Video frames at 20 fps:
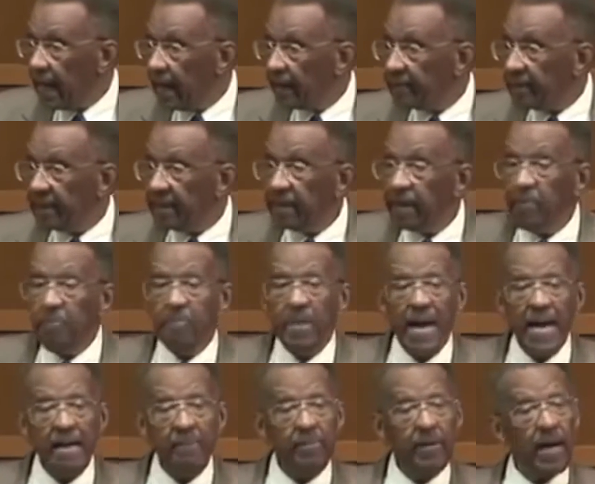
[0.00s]
I mean,
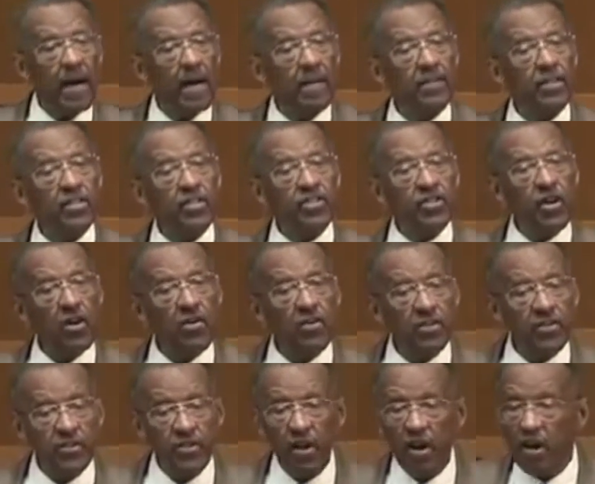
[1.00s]
maybe under
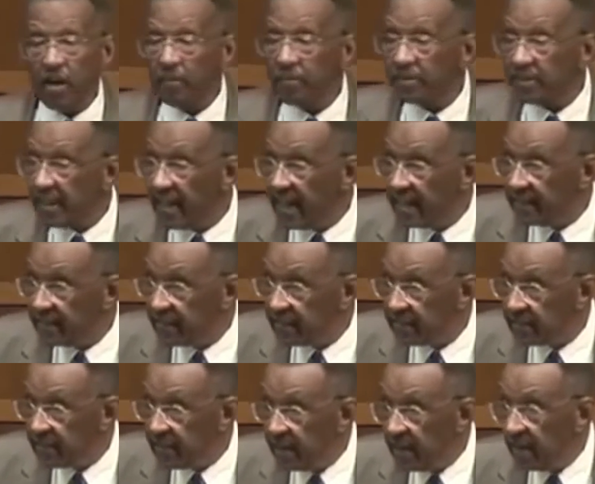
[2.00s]
certain
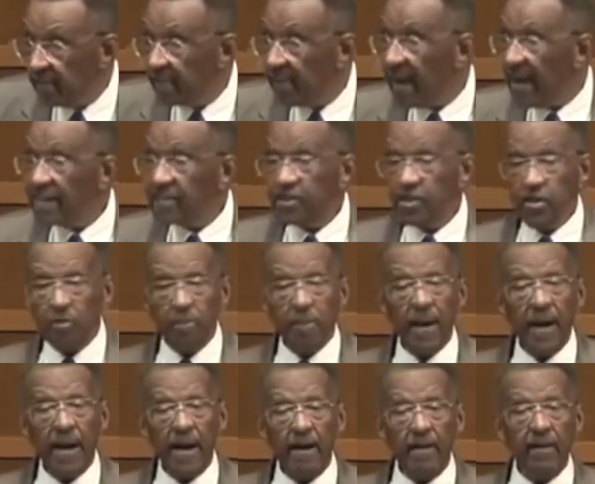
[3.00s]
circumstances, my 2
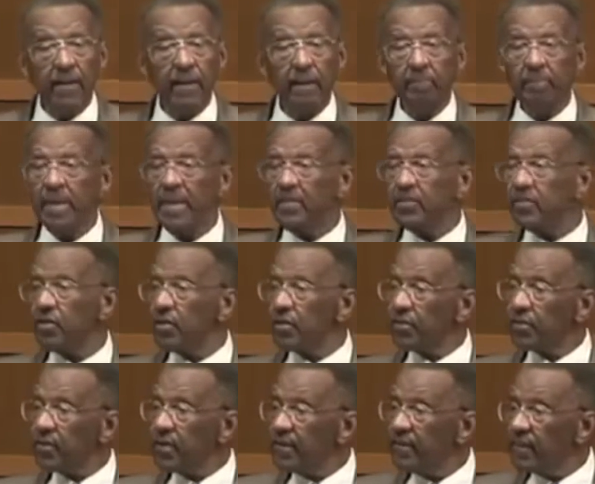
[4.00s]
pair can beat your
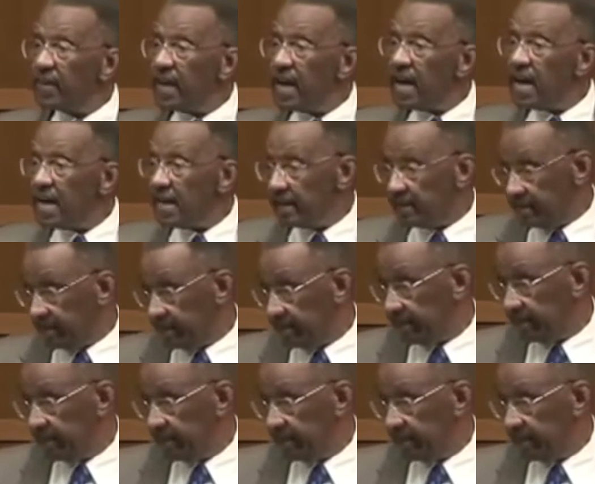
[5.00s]
3 of a kind.